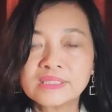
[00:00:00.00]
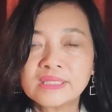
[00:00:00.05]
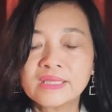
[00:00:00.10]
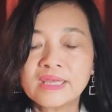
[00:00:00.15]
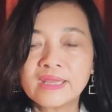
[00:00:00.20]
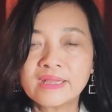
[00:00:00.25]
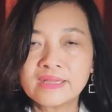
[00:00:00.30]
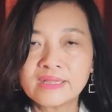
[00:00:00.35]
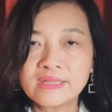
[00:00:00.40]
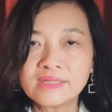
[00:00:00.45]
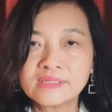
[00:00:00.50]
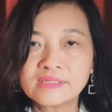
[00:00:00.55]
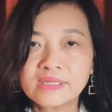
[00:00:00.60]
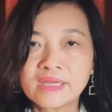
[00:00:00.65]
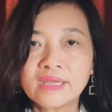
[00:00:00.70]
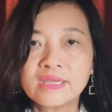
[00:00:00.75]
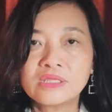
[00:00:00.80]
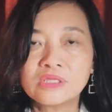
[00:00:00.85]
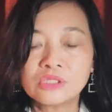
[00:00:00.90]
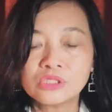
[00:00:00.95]
and
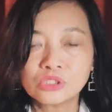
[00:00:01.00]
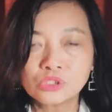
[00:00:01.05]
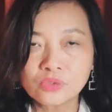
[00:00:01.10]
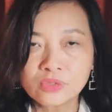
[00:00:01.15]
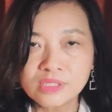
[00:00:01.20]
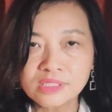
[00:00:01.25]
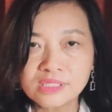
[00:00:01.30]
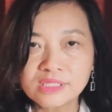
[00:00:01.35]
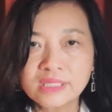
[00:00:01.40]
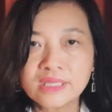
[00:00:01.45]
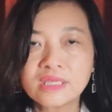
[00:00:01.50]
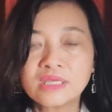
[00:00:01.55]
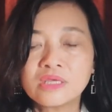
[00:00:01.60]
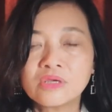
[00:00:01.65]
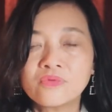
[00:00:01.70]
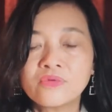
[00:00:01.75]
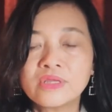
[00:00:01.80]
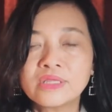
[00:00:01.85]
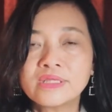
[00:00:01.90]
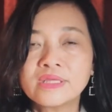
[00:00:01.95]
insights and interesting
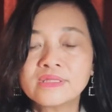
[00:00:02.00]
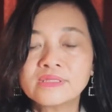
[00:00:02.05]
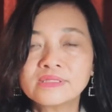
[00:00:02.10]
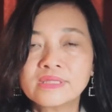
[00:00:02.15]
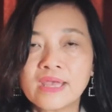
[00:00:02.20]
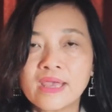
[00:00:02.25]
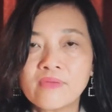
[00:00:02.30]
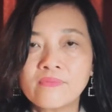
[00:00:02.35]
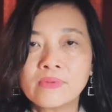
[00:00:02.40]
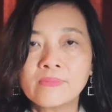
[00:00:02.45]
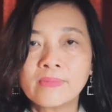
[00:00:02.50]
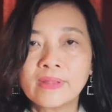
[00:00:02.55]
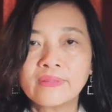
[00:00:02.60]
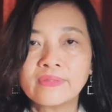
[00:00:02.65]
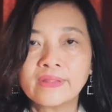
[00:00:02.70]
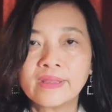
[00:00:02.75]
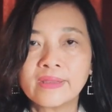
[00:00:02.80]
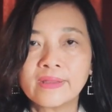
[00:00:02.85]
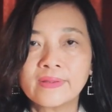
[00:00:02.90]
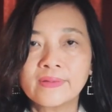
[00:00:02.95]
ingredients every
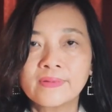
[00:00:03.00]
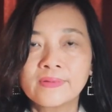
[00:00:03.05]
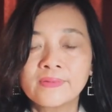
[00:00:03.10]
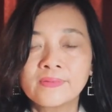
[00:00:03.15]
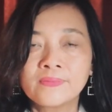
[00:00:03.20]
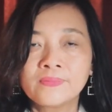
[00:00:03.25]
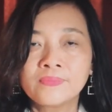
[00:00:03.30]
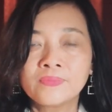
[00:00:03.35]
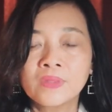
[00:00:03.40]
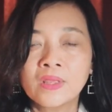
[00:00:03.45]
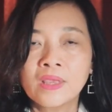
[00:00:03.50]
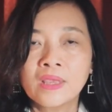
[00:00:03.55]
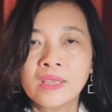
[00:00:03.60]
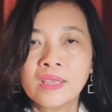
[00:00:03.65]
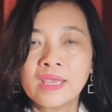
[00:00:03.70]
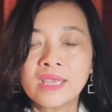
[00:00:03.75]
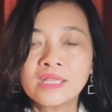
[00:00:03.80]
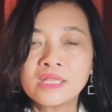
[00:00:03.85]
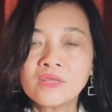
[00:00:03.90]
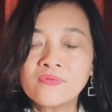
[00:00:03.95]
Monday.
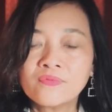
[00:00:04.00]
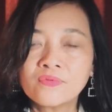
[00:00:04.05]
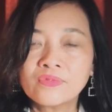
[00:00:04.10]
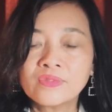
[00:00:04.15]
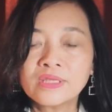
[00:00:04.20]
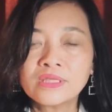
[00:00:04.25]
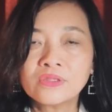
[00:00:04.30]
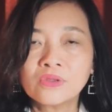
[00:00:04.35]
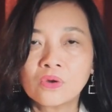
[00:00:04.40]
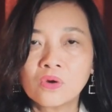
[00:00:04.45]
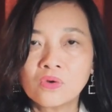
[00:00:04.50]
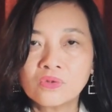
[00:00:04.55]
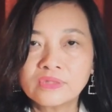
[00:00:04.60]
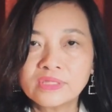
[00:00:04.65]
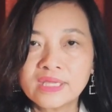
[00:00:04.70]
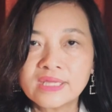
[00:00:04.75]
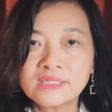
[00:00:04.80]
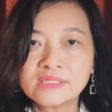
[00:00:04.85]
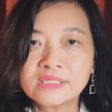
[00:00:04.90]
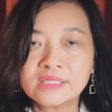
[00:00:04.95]
And if you think the
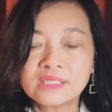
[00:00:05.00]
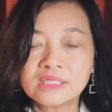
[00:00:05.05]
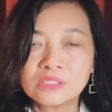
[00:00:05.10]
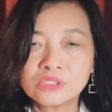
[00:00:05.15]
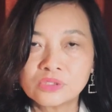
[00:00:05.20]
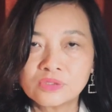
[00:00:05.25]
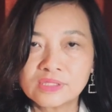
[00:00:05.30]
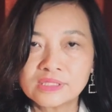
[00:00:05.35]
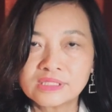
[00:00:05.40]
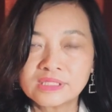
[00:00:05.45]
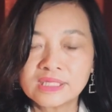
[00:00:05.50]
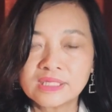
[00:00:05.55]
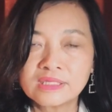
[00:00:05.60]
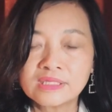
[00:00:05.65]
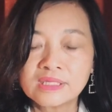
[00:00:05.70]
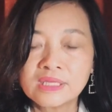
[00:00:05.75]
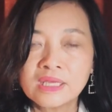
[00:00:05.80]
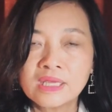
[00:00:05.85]
content is interesting,